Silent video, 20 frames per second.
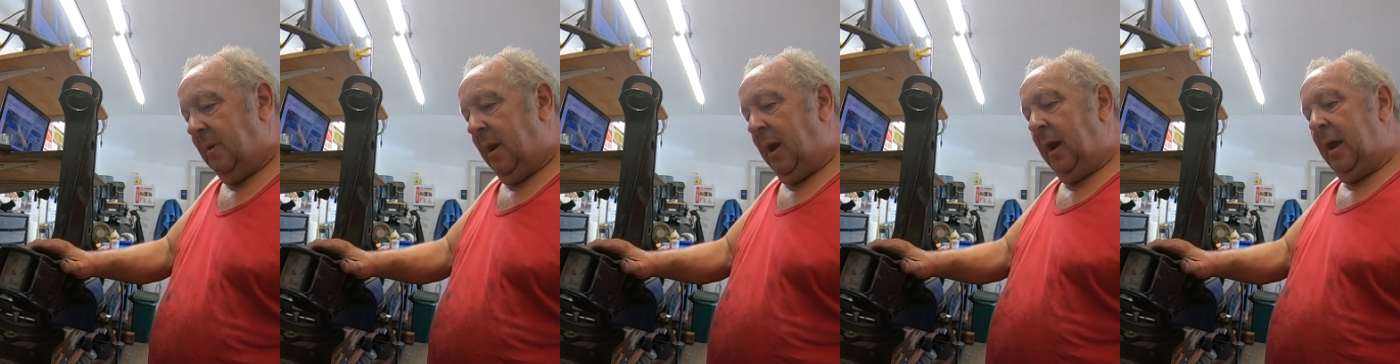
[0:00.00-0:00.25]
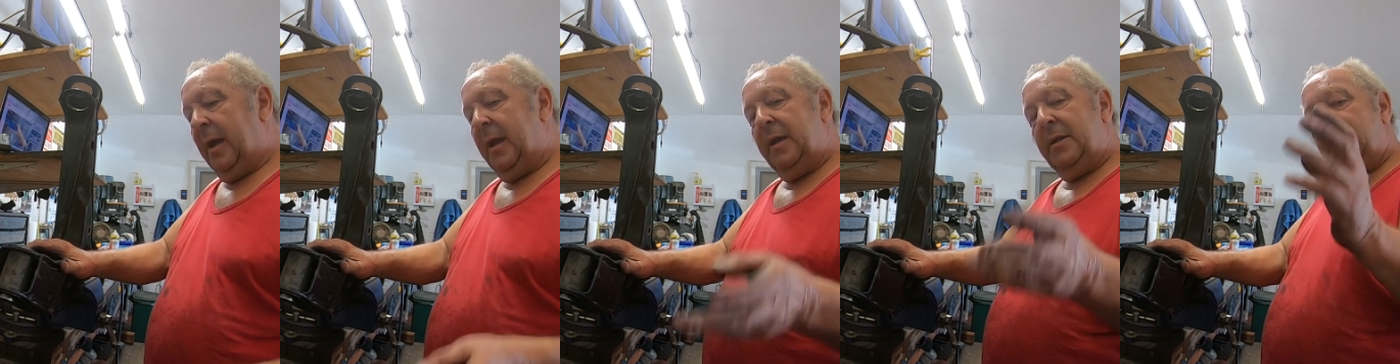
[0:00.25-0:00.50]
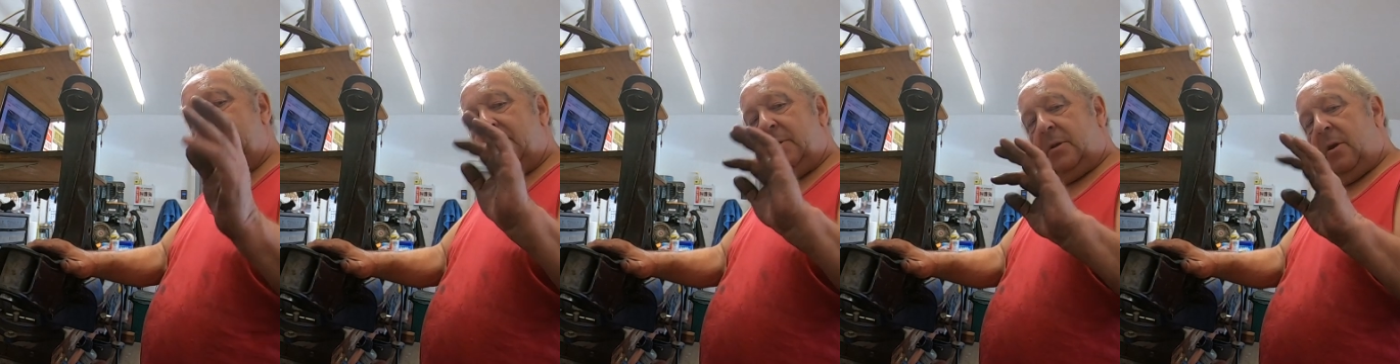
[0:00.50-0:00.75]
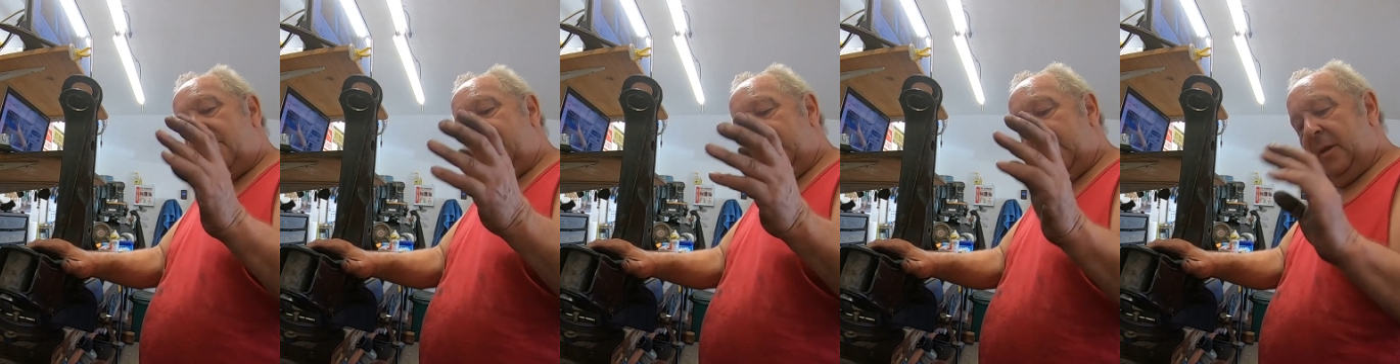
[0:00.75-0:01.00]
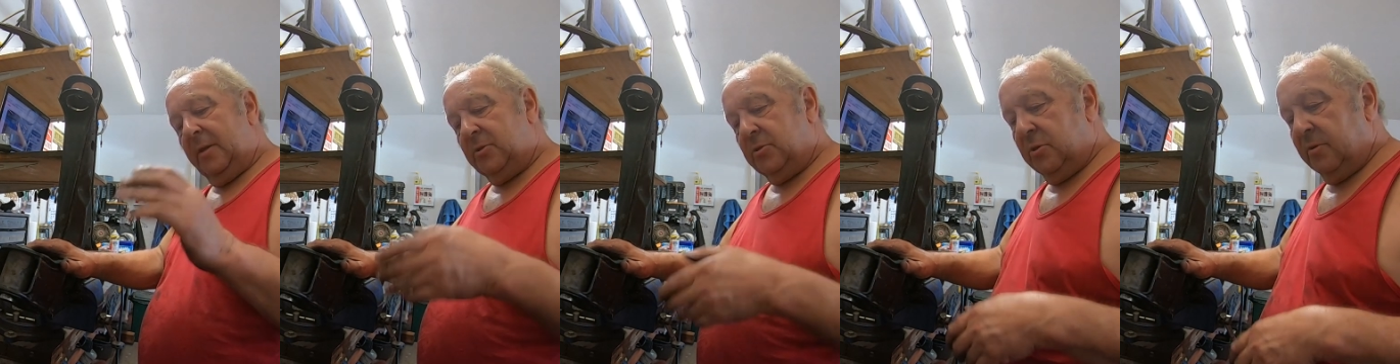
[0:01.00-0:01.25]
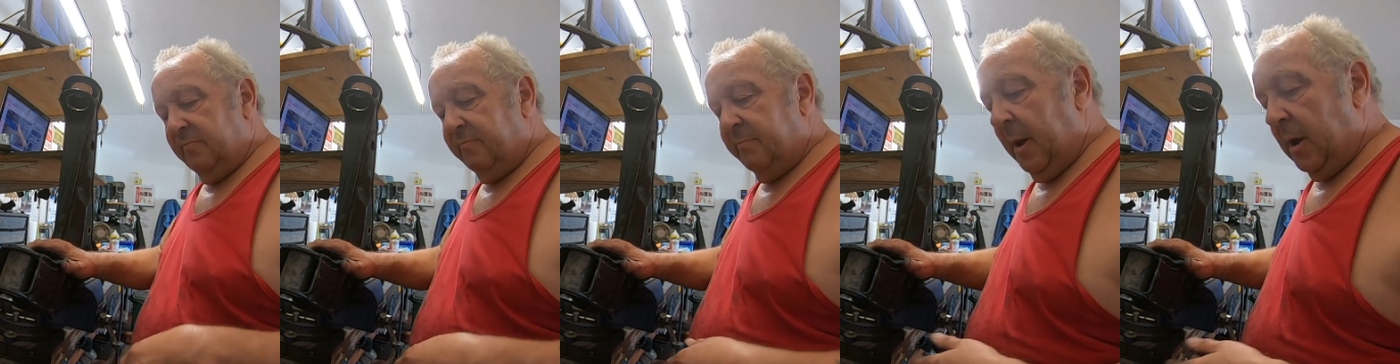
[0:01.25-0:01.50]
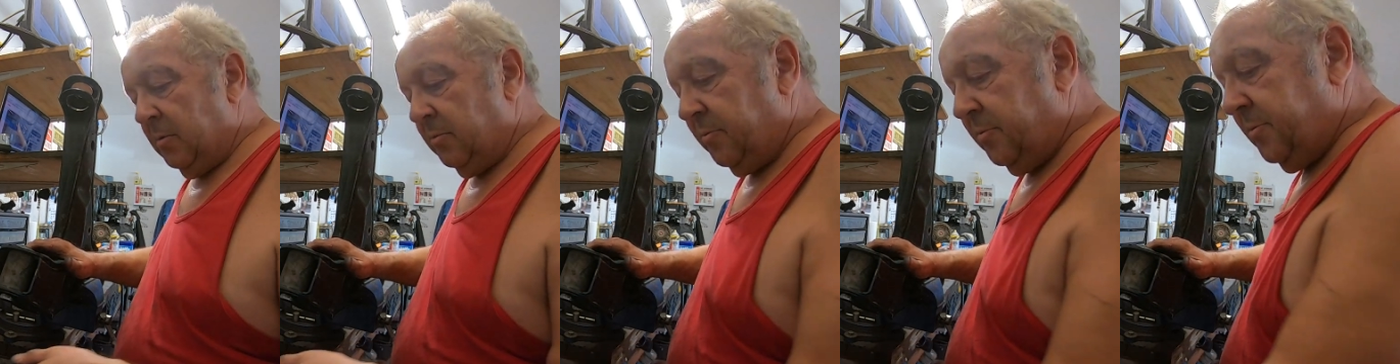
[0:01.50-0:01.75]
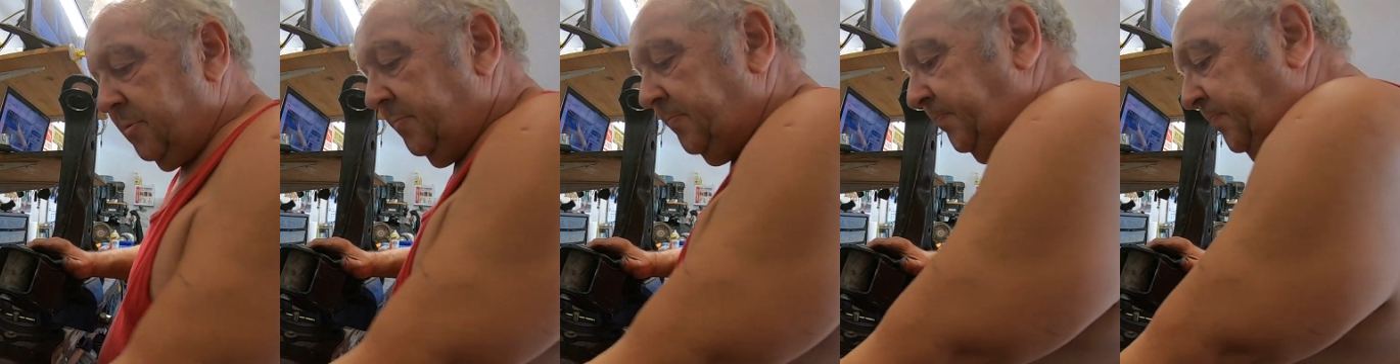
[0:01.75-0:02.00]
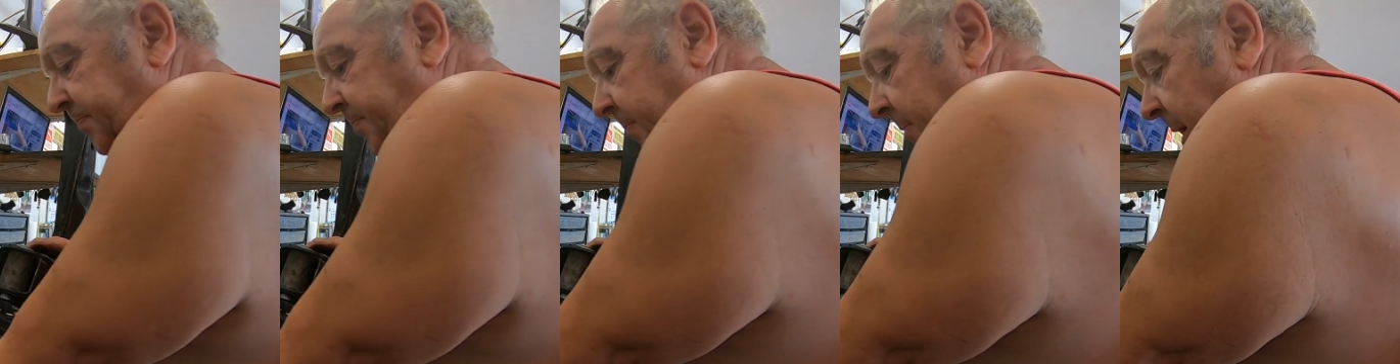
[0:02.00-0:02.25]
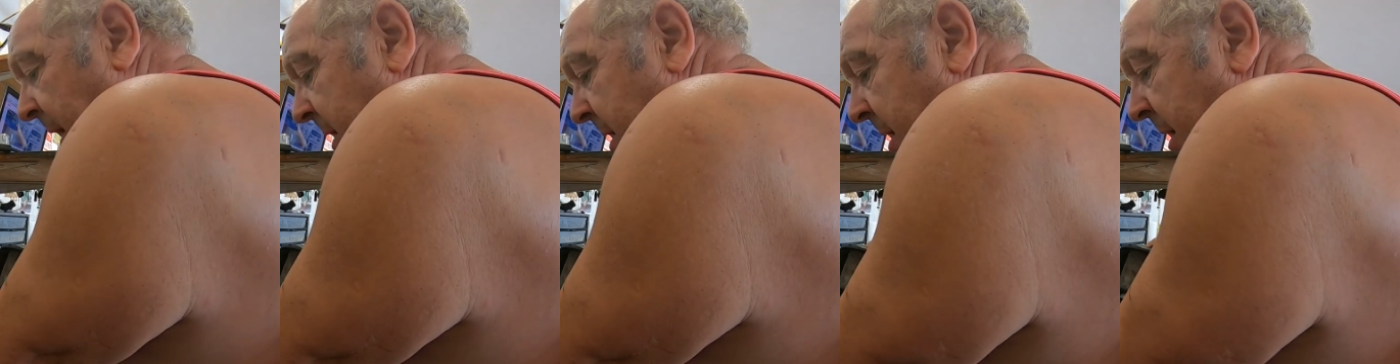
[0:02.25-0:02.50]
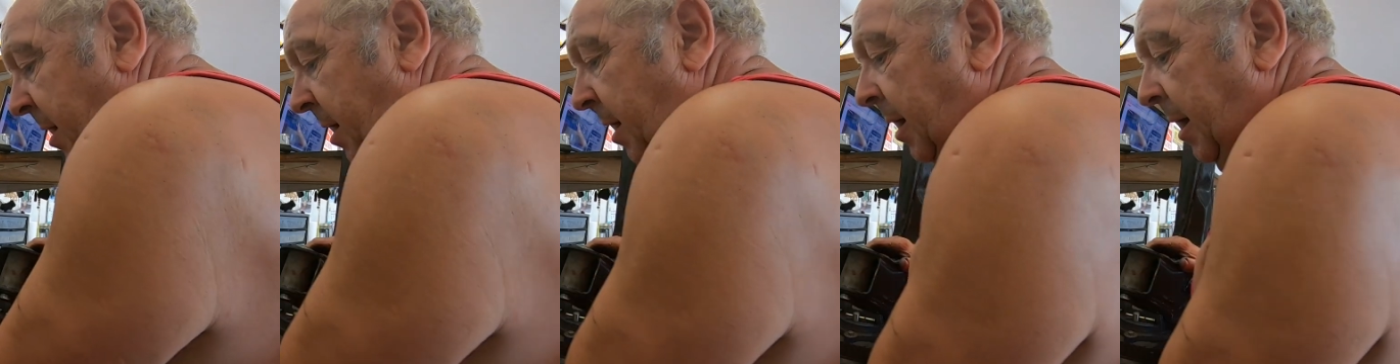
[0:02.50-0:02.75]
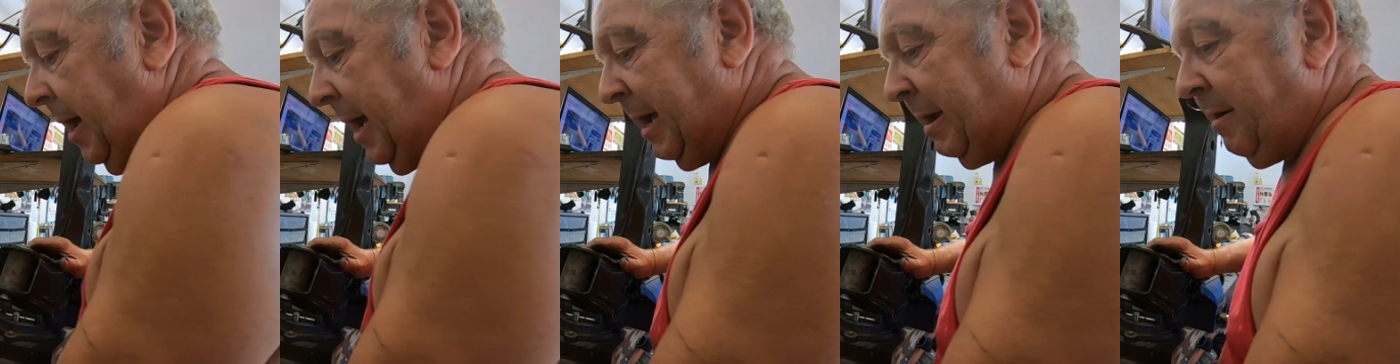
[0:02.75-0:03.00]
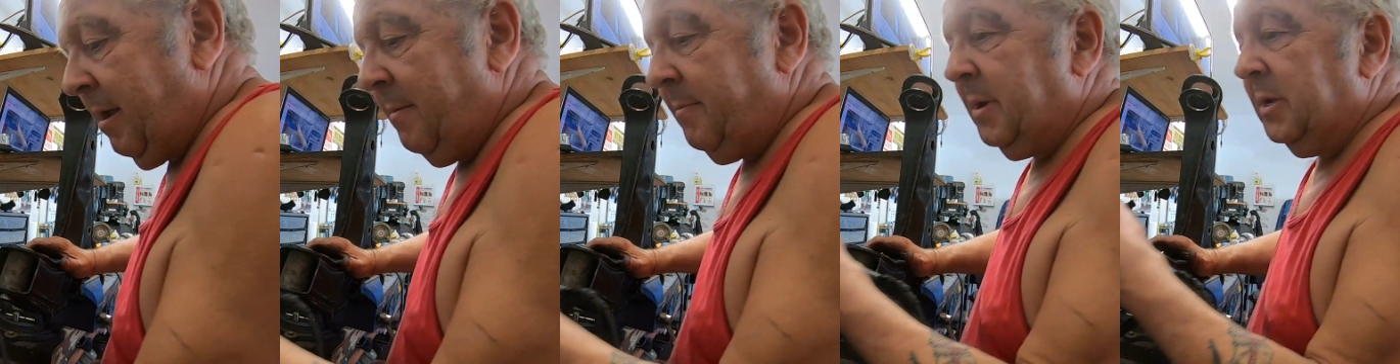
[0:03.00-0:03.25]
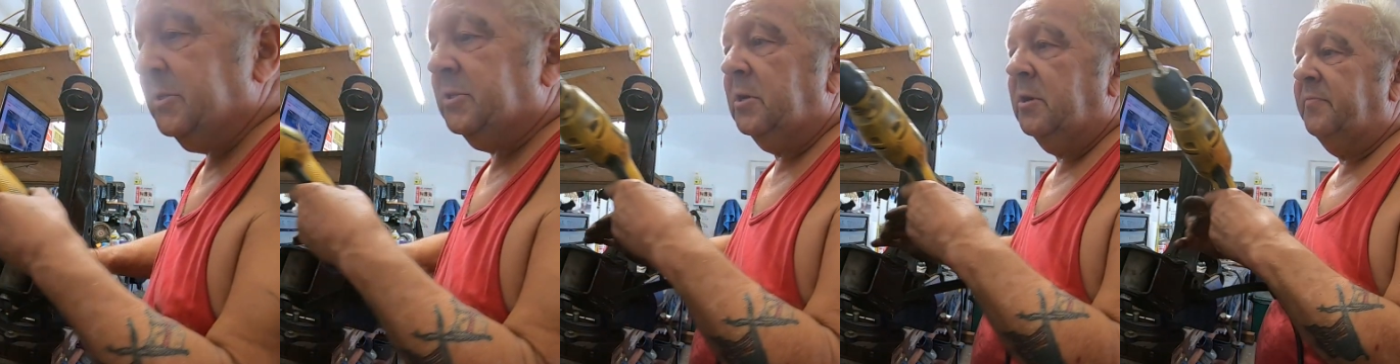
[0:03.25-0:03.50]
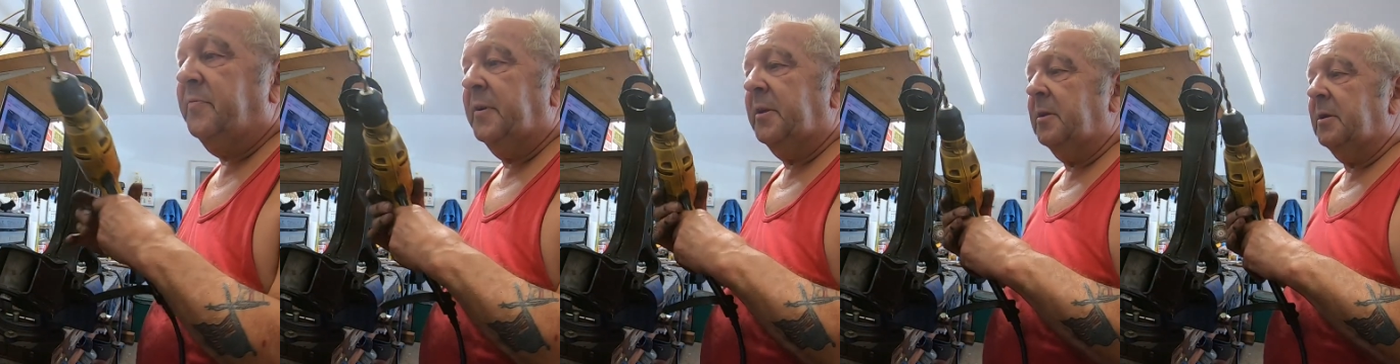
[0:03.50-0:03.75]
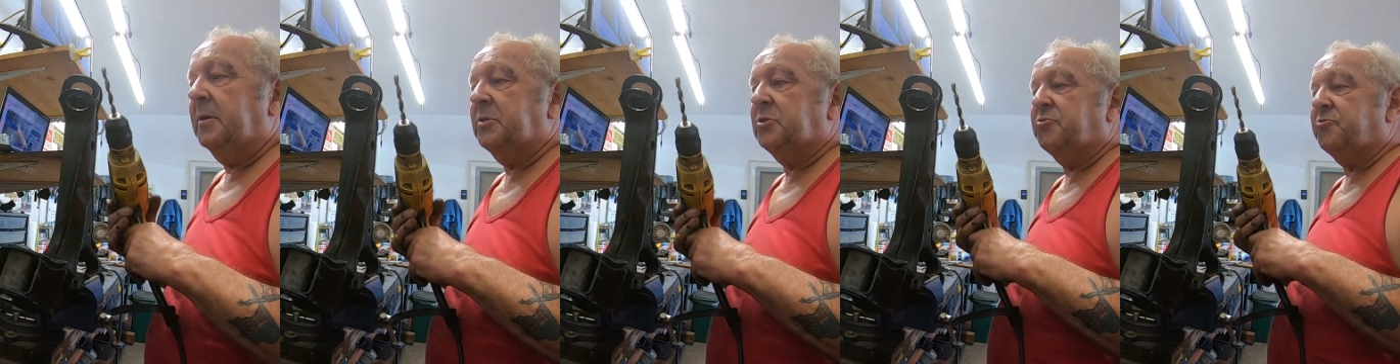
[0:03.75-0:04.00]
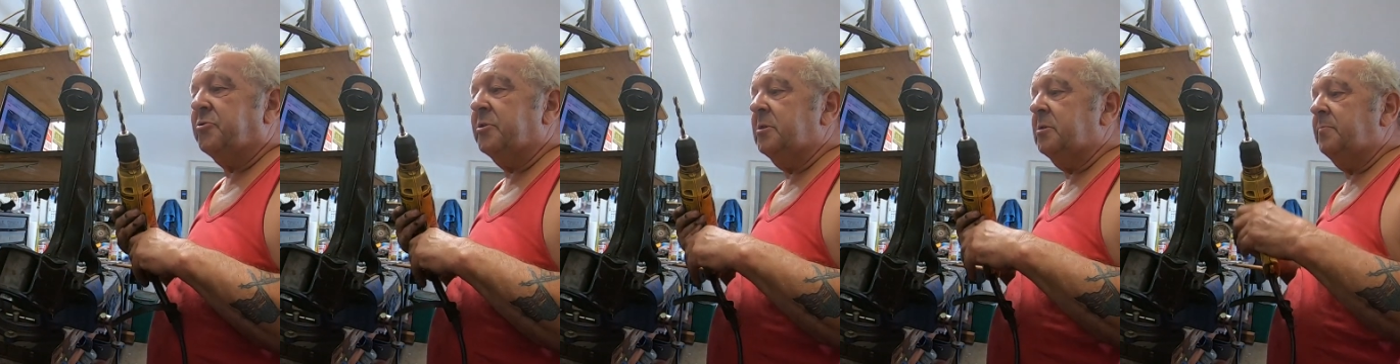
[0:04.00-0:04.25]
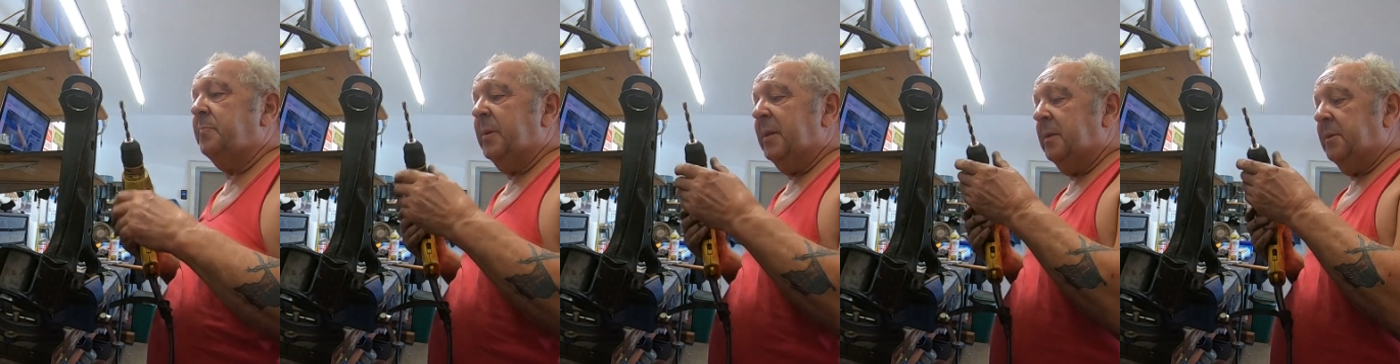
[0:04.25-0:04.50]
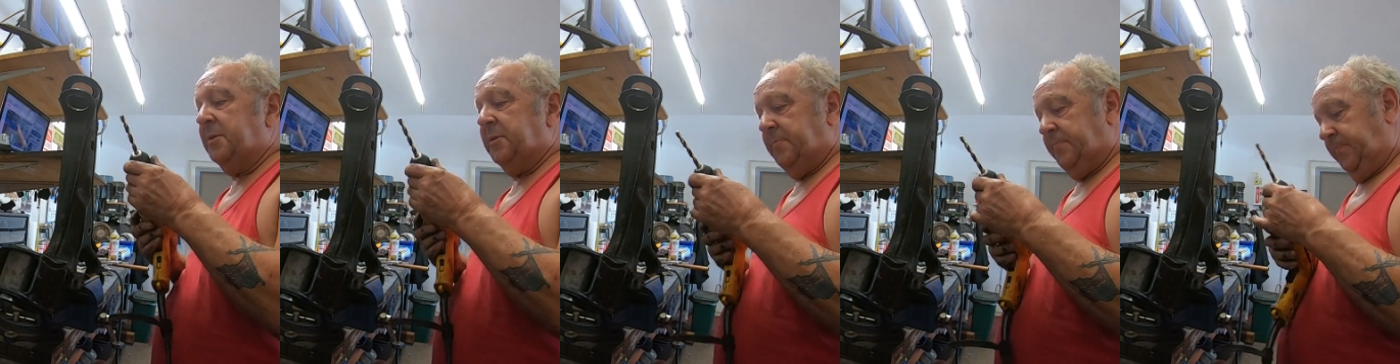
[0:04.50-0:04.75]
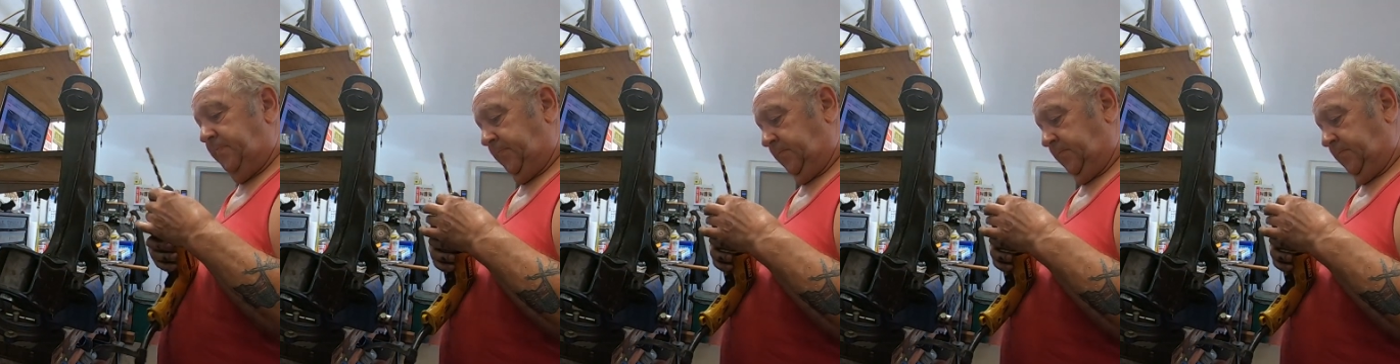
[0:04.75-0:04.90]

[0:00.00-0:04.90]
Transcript: I do a combination of both. I grab myself a nice drill bit